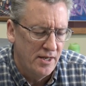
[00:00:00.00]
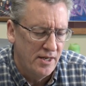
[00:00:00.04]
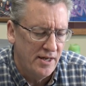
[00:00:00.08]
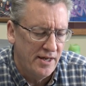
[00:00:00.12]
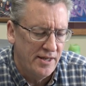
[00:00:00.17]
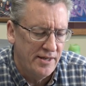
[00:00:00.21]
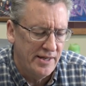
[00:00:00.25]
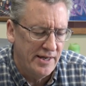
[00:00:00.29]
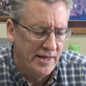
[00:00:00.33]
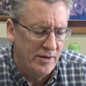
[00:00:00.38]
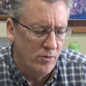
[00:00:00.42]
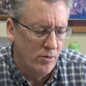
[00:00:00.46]

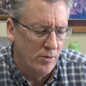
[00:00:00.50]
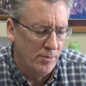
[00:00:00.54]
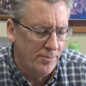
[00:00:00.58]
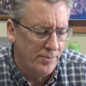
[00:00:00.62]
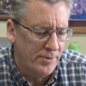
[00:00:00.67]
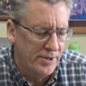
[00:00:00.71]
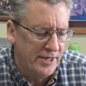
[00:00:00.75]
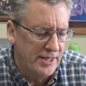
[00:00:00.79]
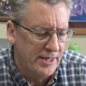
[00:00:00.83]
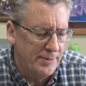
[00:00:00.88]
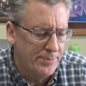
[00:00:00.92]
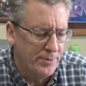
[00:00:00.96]
and they will
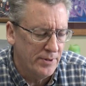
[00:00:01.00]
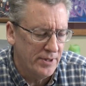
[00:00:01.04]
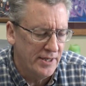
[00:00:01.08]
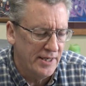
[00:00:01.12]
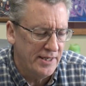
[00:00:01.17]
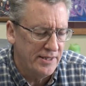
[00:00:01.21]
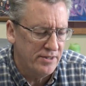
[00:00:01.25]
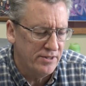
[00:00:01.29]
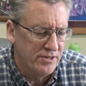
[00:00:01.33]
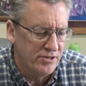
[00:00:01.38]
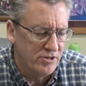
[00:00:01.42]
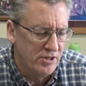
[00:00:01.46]

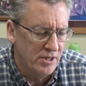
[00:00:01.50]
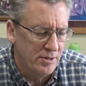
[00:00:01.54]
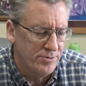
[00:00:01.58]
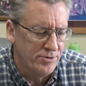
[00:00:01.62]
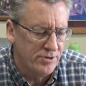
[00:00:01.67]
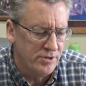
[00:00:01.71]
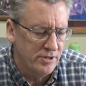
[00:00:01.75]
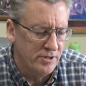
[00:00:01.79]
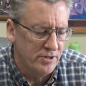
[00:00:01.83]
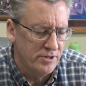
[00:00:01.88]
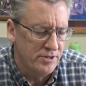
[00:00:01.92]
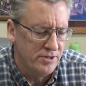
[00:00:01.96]
manipulate the
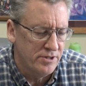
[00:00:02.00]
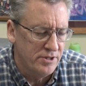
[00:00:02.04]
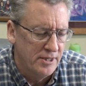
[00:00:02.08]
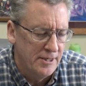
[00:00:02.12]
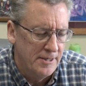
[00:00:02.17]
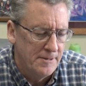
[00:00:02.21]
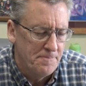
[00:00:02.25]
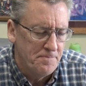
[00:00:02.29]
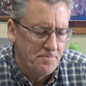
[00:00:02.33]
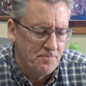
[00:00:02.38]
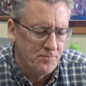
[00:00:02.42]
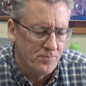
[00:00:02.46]
Scriptures
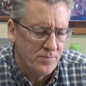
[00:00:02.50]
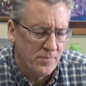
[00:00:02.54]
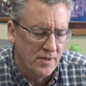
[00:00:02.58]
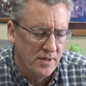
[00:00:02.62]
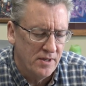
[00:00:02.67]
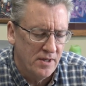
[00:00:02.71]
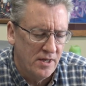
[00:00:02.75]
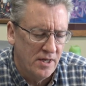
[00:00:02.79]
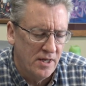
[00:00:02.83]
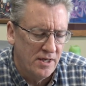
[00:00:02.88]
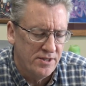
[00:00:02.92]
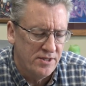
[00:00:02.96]

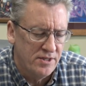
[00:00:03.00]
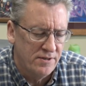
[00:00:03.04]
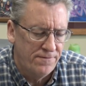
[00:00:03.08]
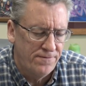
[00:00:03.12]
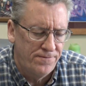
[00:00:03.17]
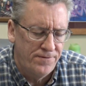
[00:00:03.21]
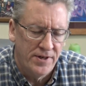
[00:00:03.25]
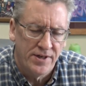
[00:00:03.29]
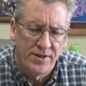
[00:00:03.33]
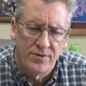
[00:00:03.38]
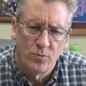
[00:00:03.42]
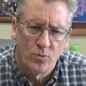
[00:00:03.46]
to
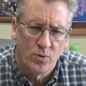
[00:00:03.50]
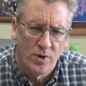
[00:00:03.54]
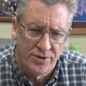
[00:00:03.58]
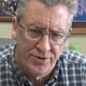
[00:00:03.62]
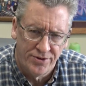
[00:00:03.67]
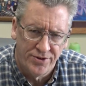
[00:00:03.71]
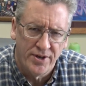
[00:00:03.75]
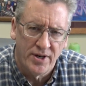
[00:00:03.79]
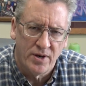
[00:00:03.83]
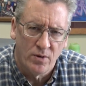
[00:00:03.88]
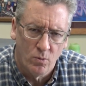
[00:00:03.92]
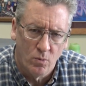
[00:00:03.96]
fit
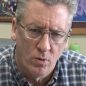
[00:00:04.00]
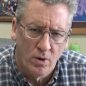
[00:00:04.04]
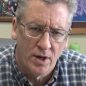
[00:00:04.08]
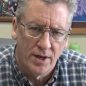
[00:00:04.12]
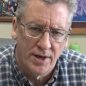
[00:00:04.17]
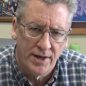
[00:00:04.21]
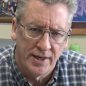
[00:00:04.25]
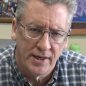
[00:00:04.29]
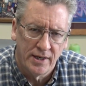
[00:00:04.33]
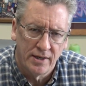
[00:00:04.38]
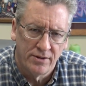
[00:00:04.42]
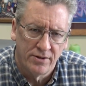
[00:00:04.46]
what they're
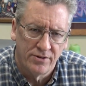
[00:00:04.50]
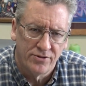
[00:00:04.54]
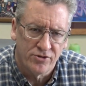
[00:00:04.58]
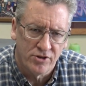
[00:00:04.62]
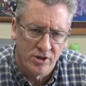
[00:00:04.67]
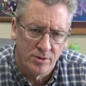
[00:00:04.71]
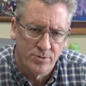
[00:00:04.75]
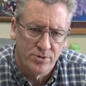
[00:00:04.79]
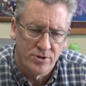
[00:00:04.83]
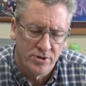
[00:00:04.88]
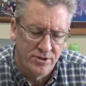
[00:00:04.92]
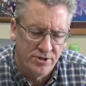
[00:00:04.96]
wanting the
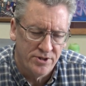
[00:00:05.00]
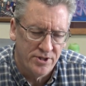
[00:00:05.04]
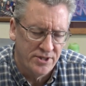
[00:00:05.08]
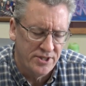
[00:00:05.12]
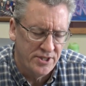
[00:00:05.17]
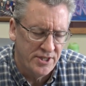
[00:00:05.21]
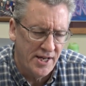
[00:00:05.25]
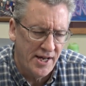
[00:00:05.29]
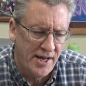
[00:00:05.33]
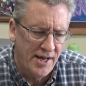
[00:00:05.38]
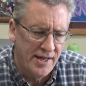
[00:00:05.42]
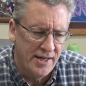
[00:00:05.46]
Scriptures to
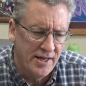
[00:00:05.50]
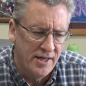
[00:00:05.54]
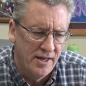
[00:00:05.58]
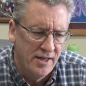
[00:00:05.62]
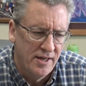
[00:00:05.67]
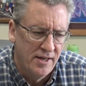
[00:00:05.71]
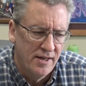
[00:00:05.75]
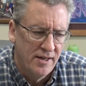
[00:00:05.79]
say.